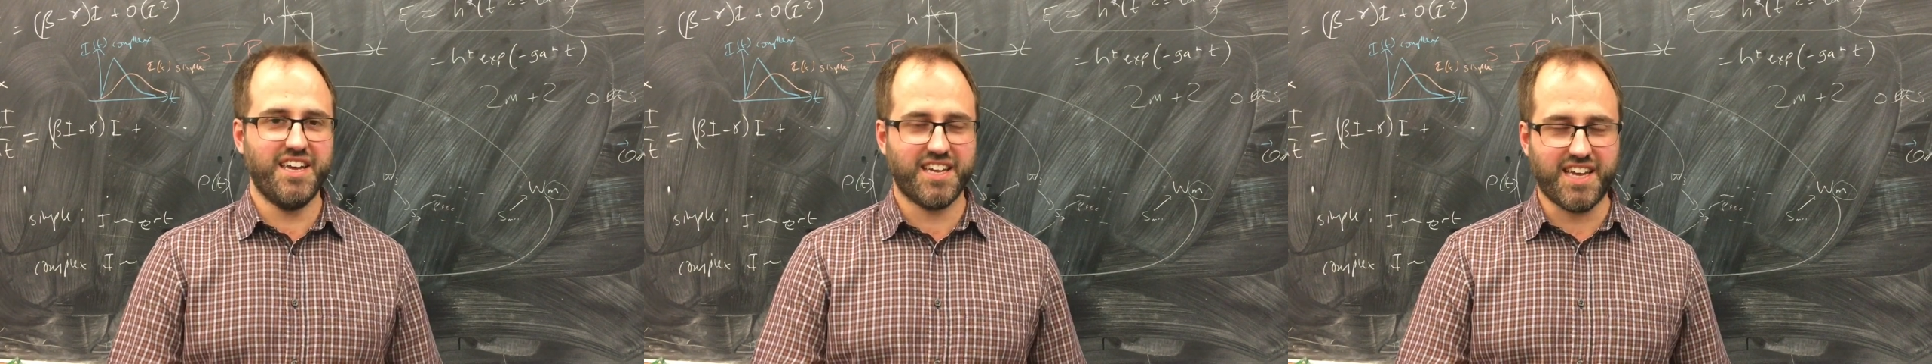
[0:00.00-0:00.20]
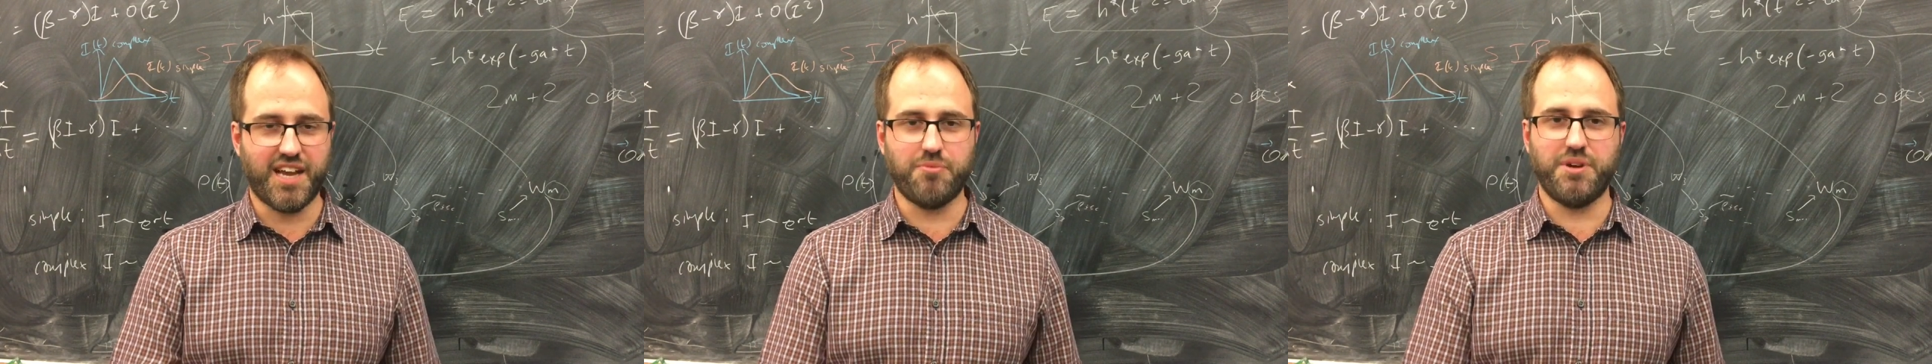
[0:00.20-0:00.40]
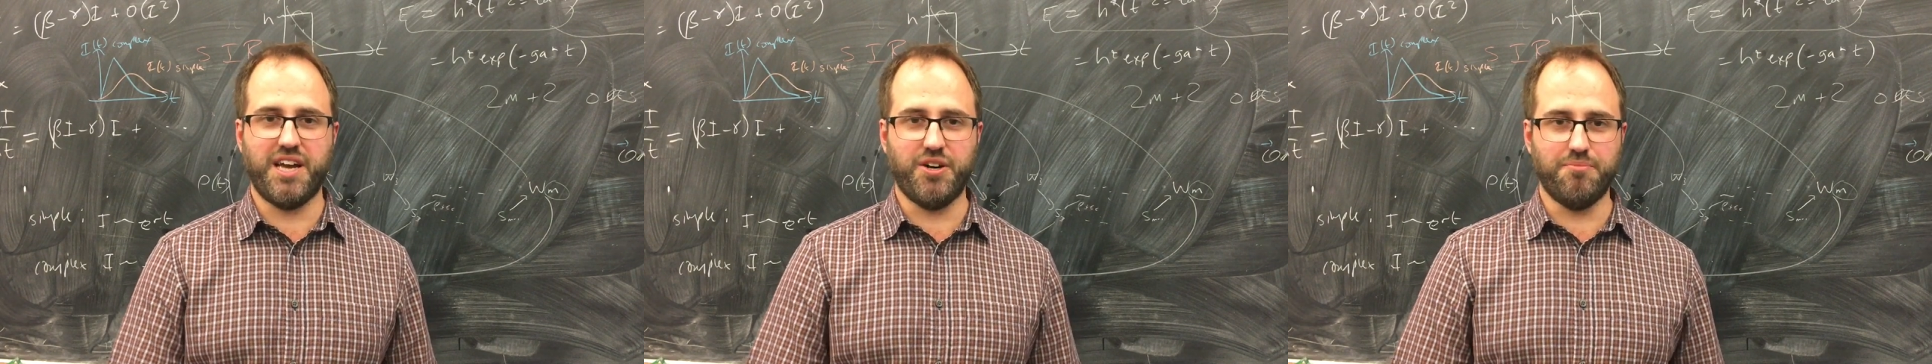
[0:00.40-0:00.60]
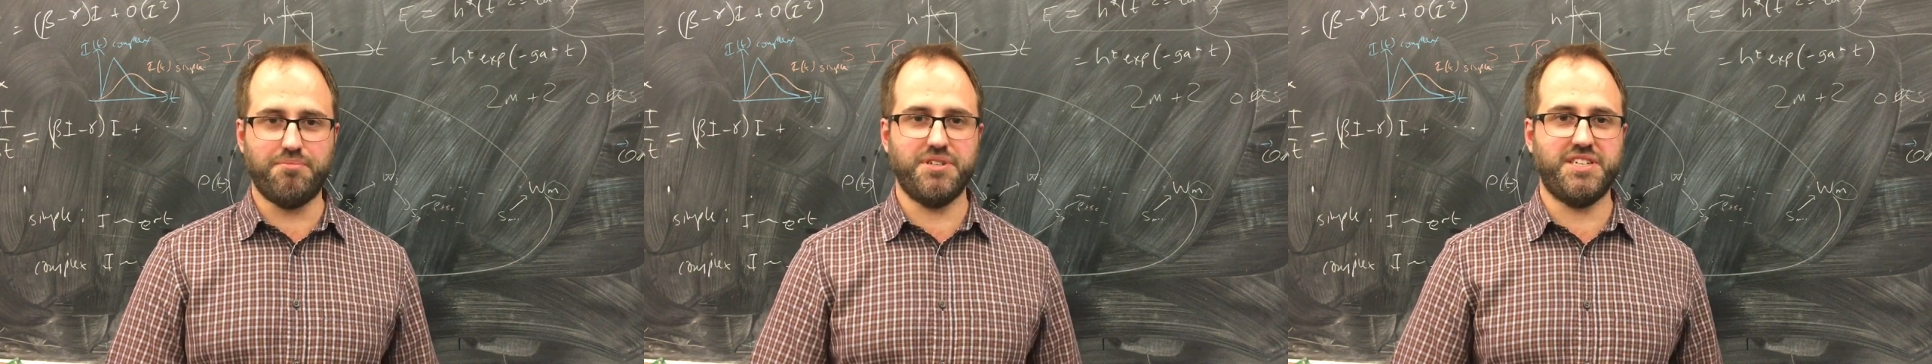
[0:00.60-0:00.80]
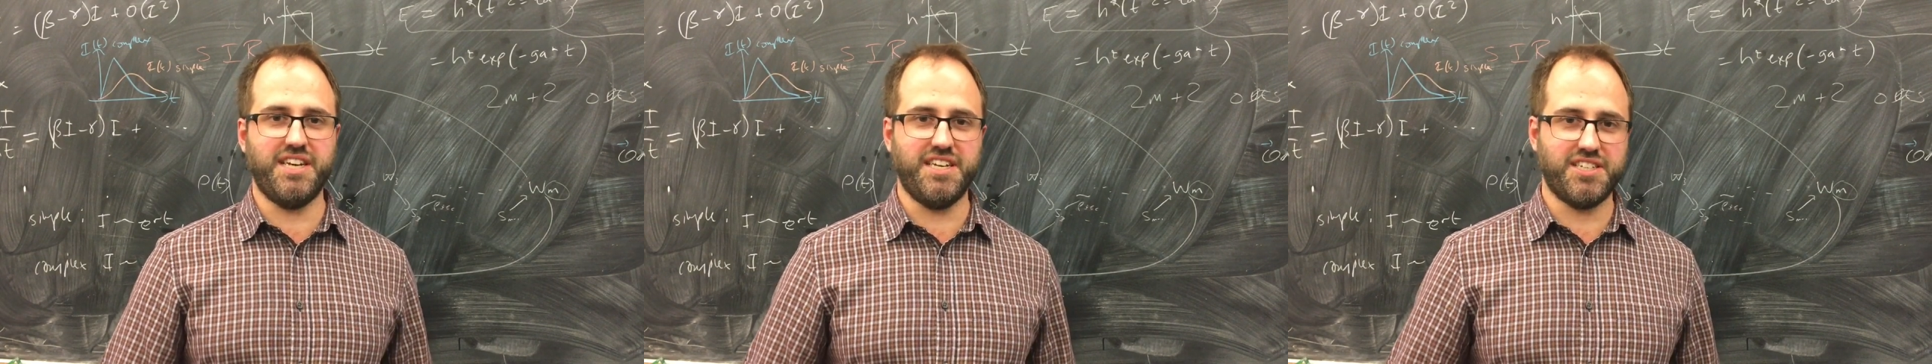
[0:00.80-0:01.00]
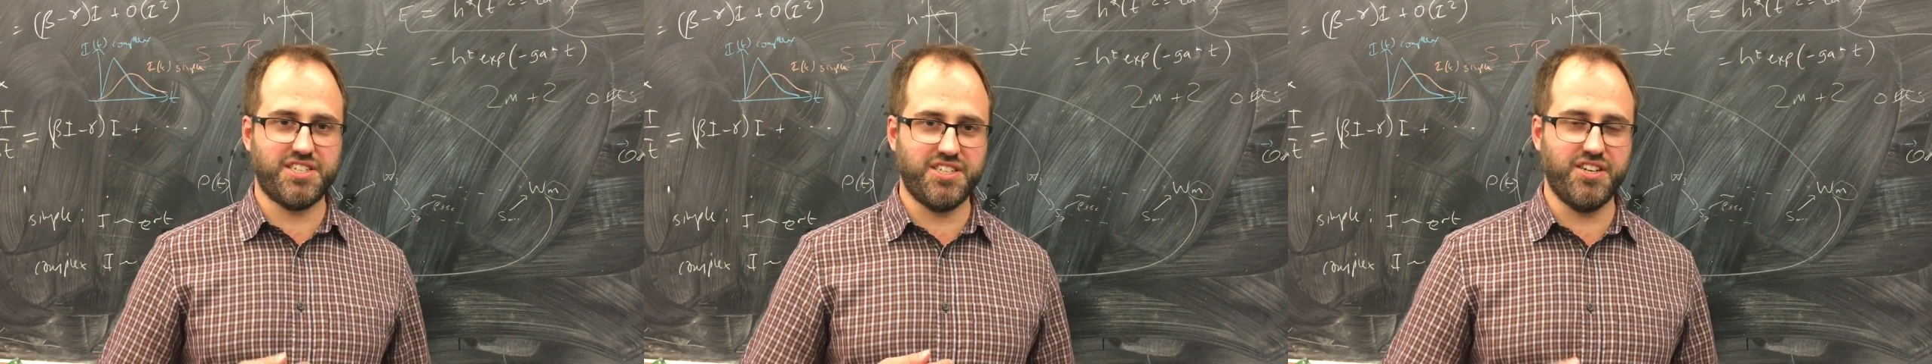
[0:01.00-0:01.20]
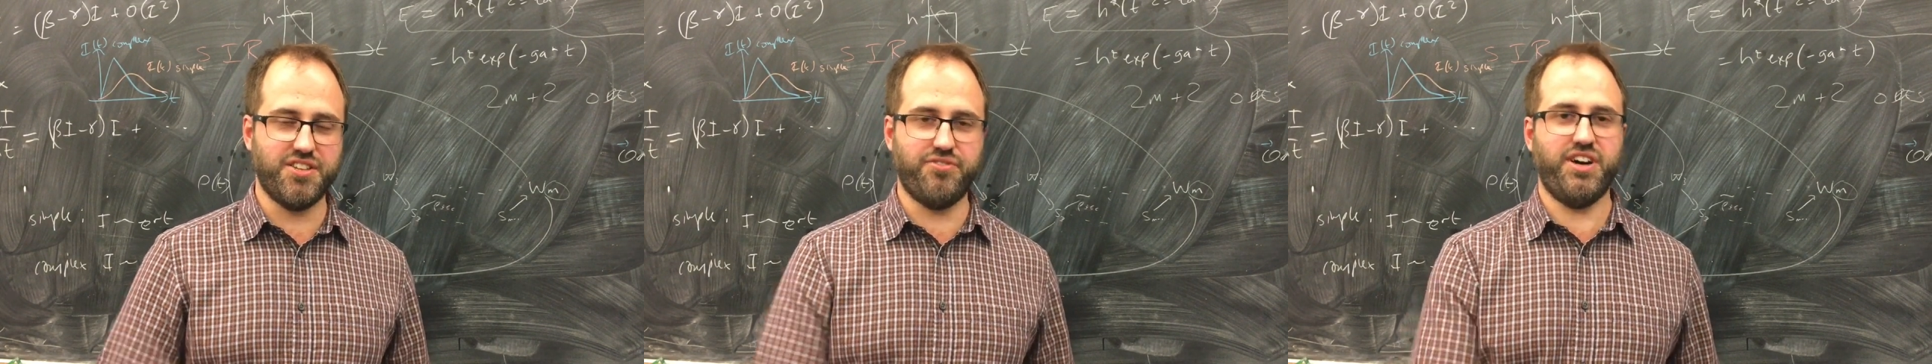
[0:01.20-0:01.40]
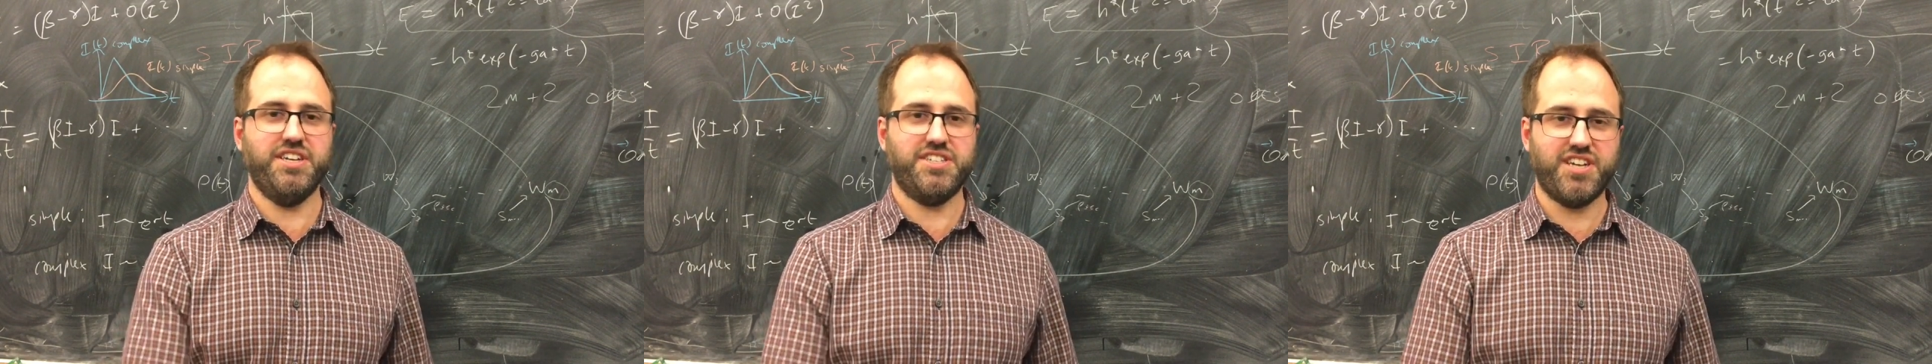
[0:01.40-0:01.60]
can we help predict you know the
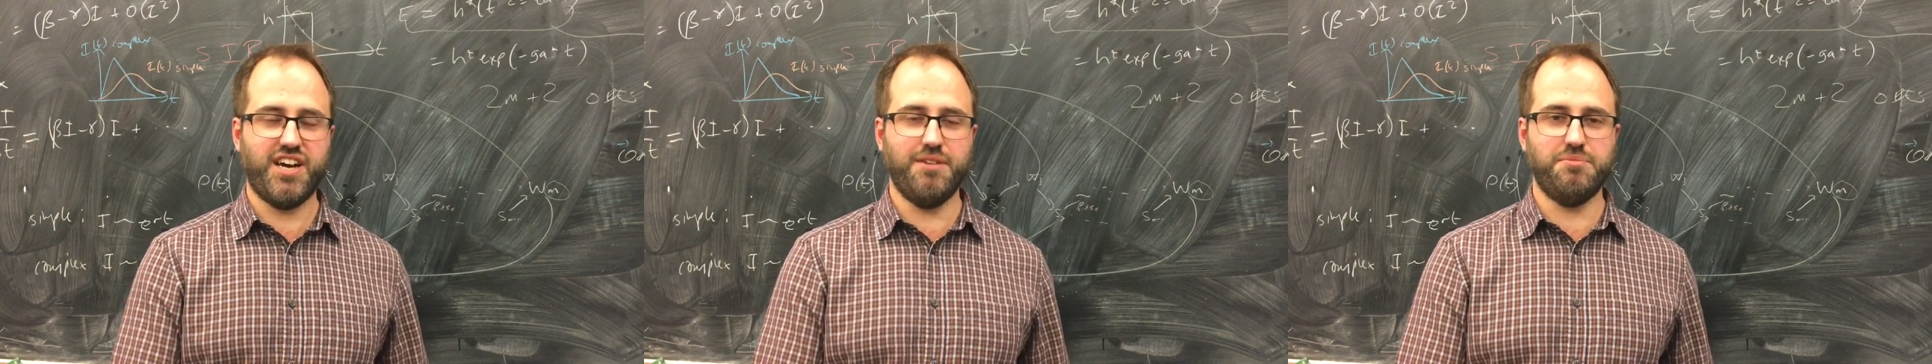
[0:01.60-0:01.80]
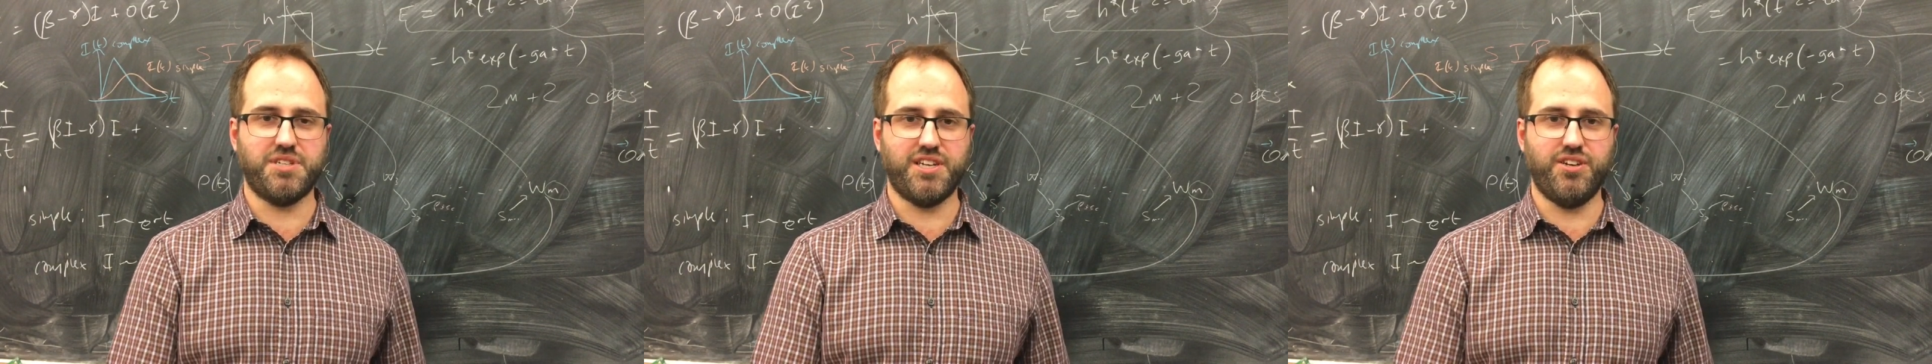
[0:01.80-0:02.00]
right time to